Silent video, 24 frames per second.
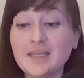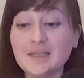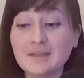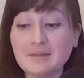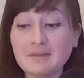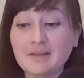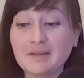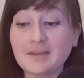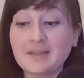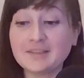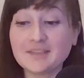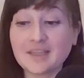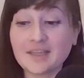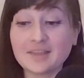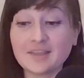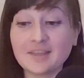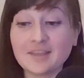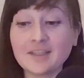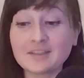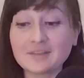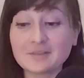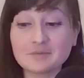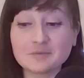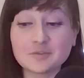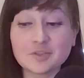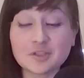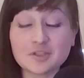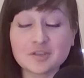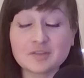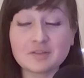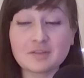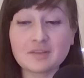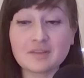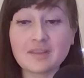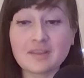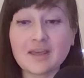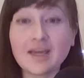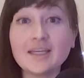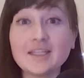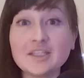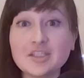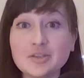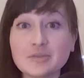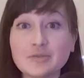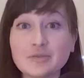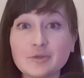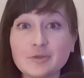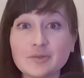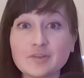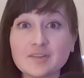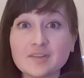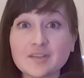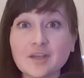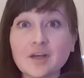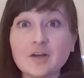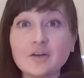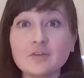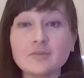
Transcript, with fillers: And I think just that interview itself